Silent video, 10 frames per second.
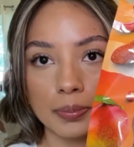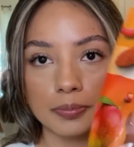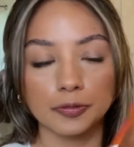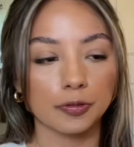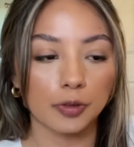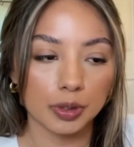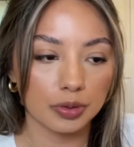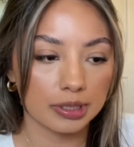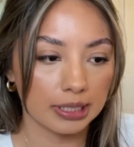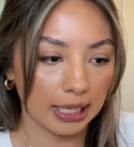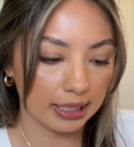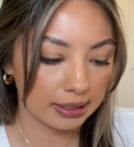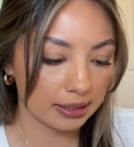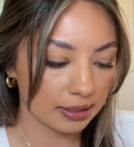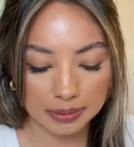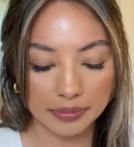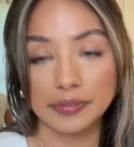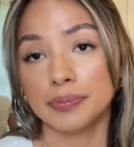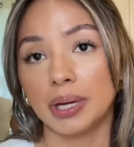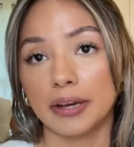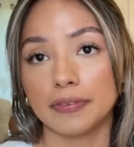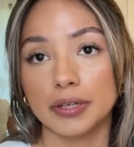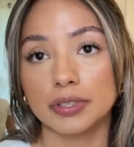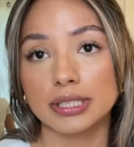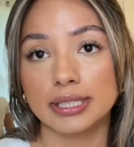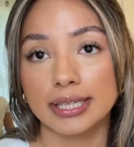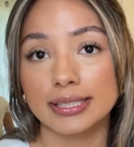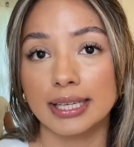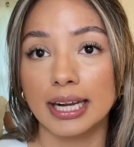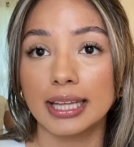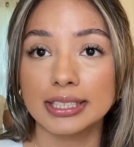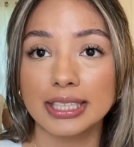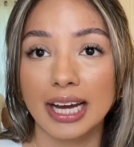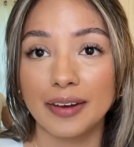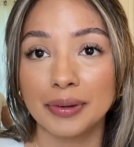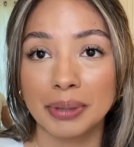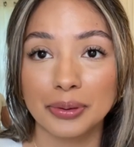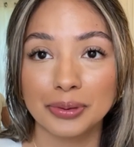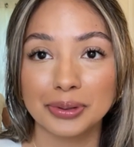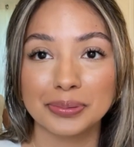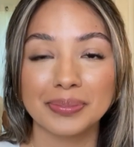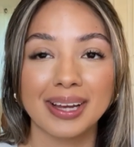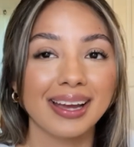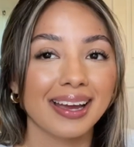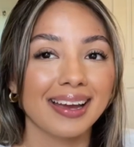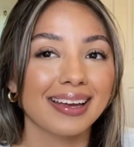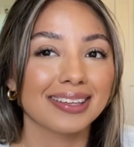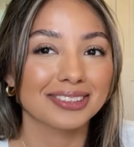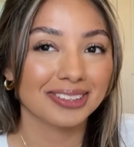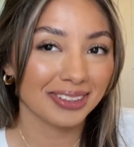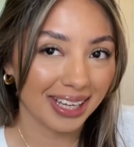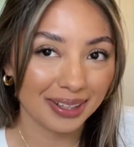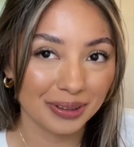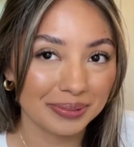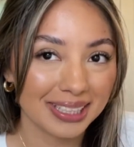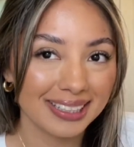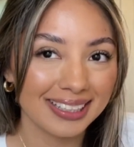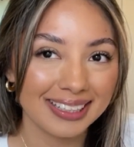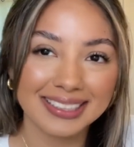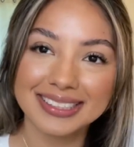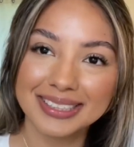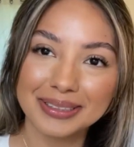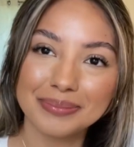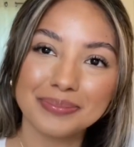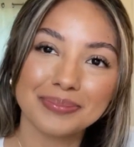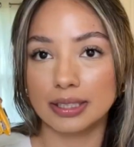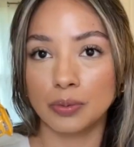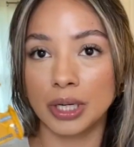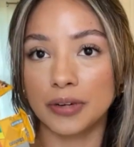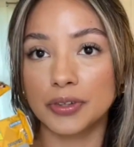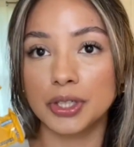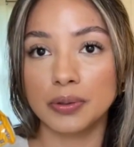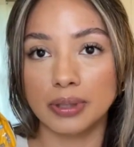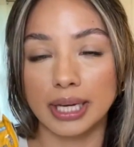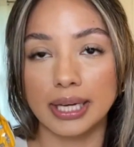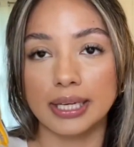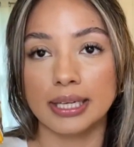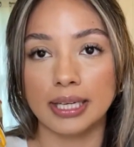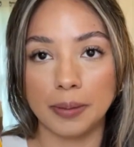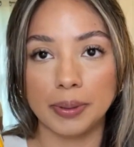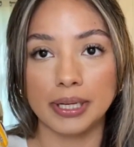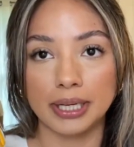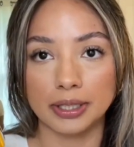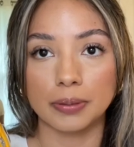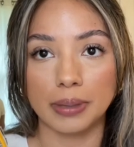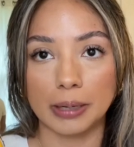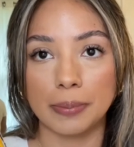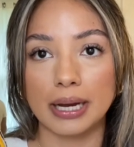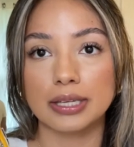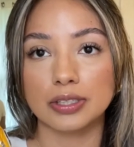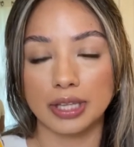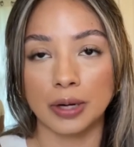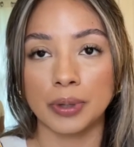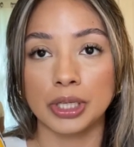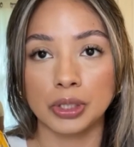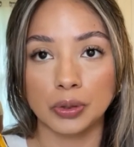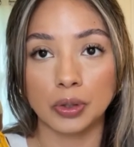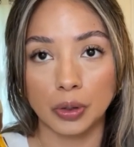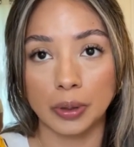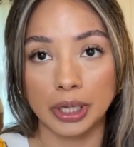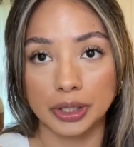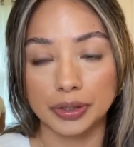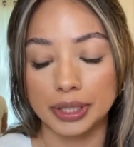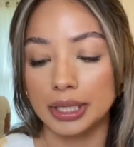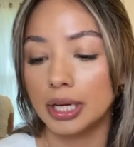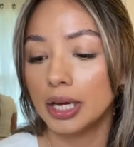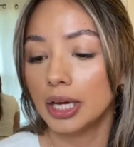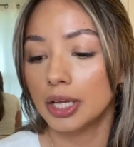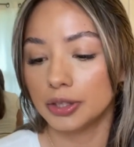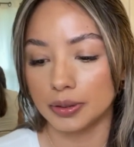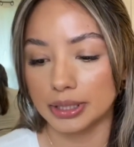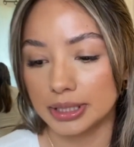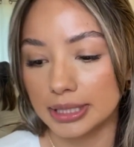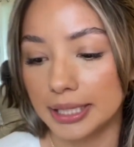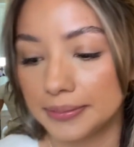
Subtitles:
fruit snacks. Some of my favorite snacks that I like to have in my room so that nobody eats them. Whatever you like, keep it in your backpack so that way you don't go hungry throughout the day.